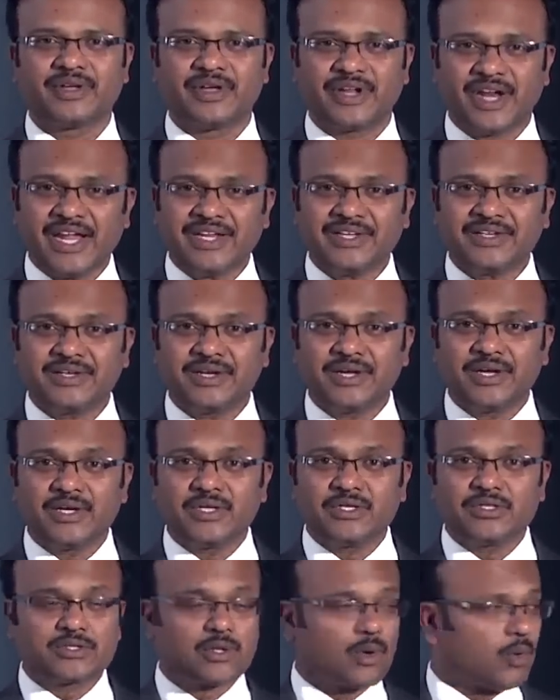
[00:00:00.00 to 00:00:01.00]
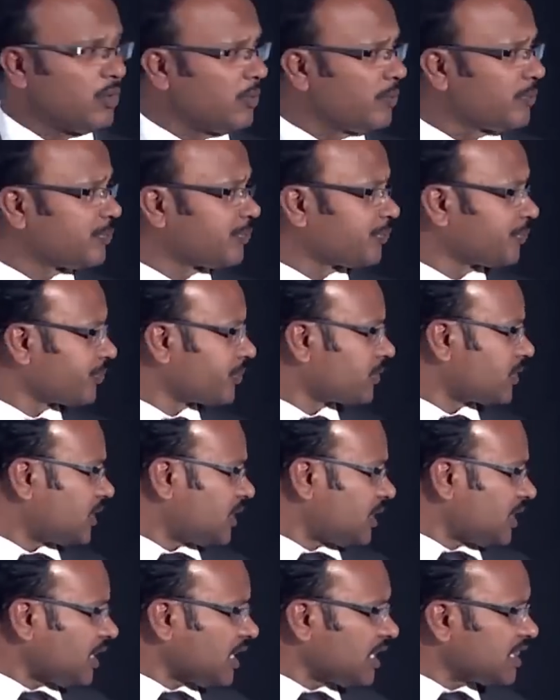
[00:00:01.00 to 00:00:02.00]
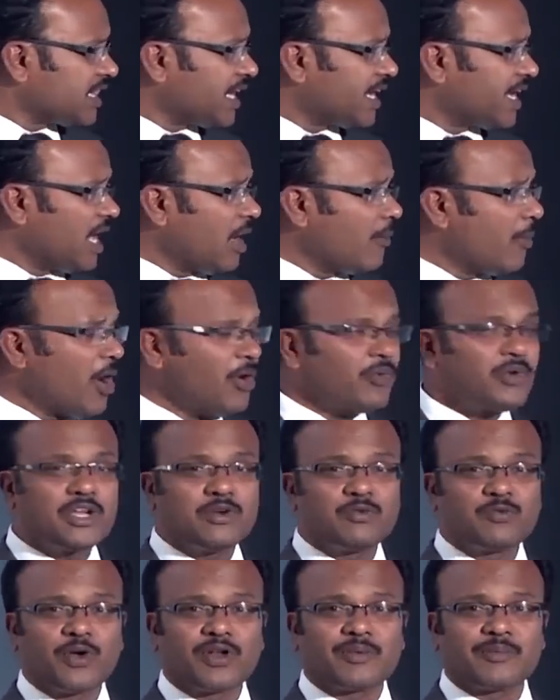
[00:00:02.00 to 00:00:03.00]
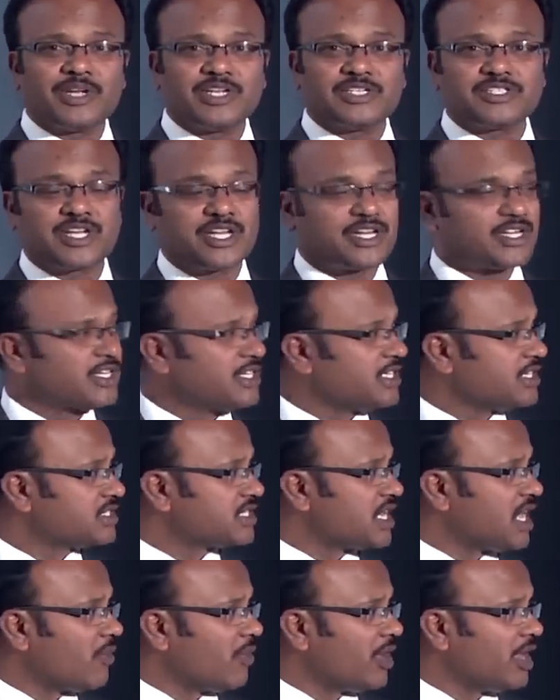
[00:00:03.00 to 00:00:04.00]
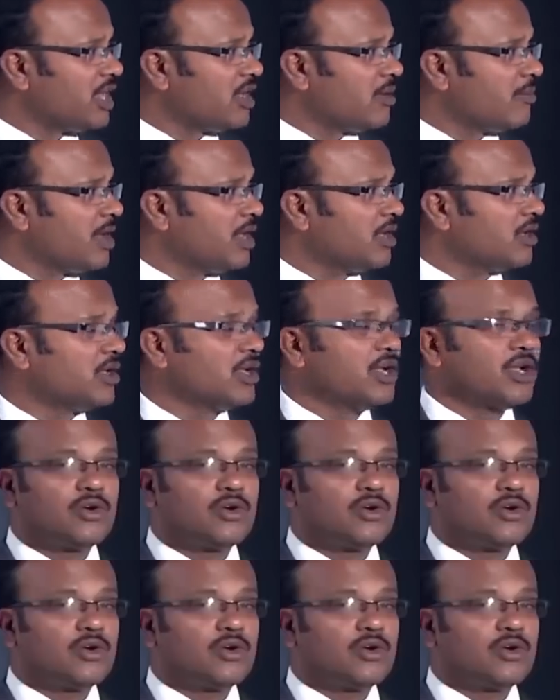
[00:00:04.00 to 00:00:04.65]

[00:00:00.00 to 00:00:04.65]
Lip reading: right? So the above information is available